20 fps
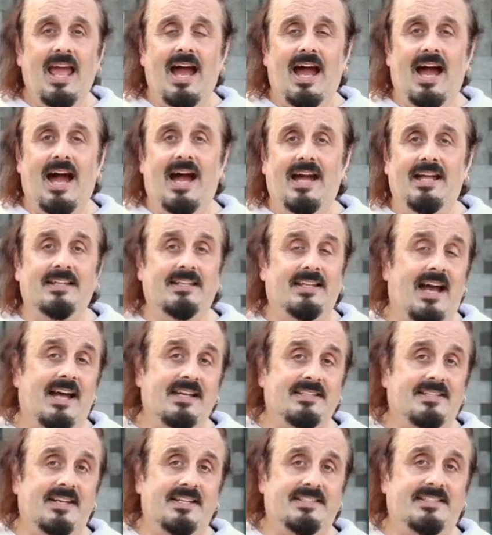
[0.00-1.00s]
And
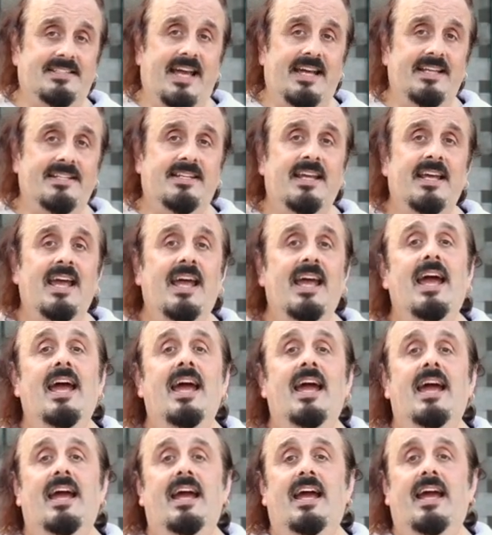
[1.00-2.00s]
as I said,
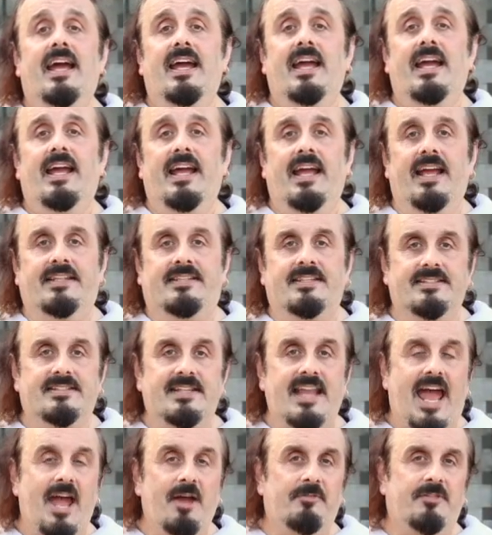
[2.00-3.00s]
it is
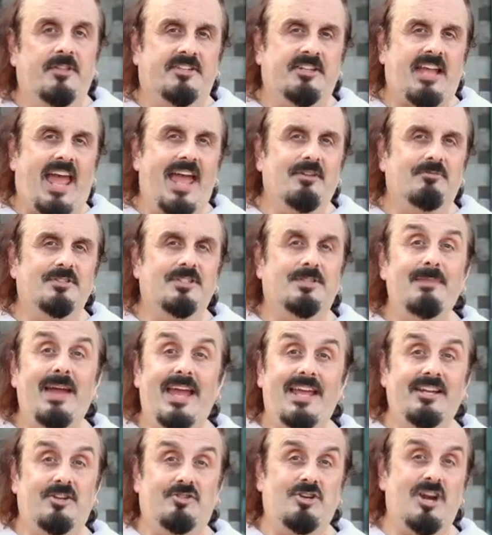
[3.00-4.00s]
now the town's
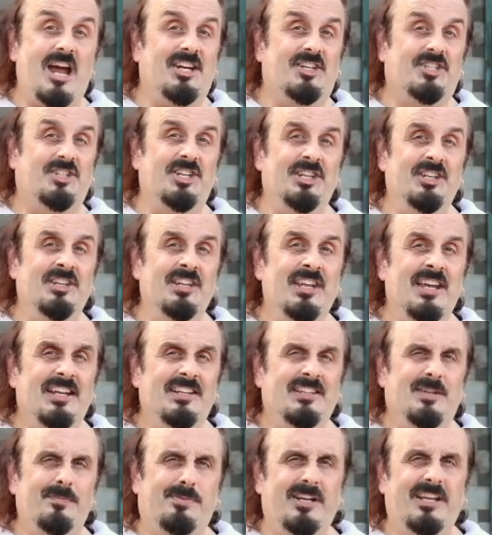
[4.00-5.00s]
main attraction
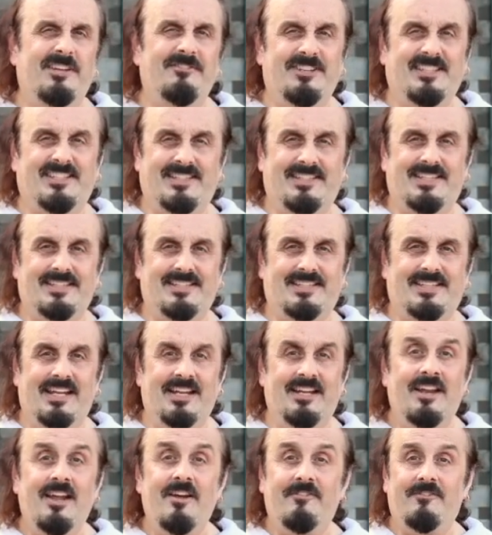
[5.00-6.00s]
to bring visitors
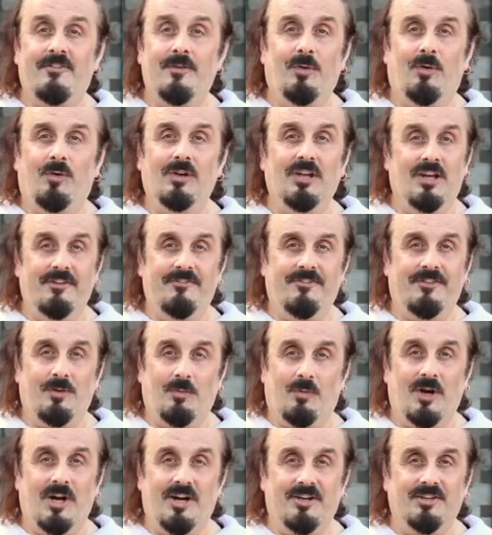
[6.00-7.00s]
in from all over the
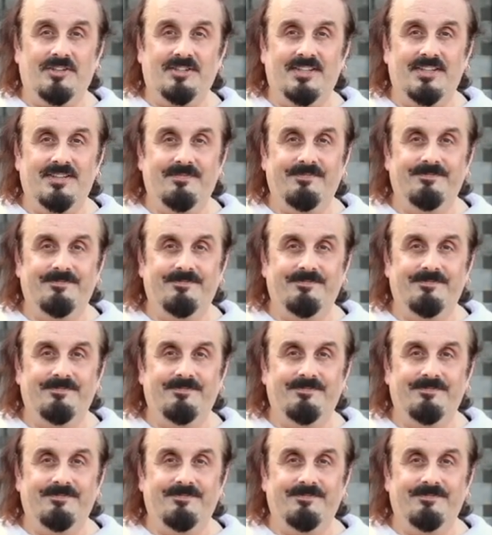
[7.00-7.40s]
world.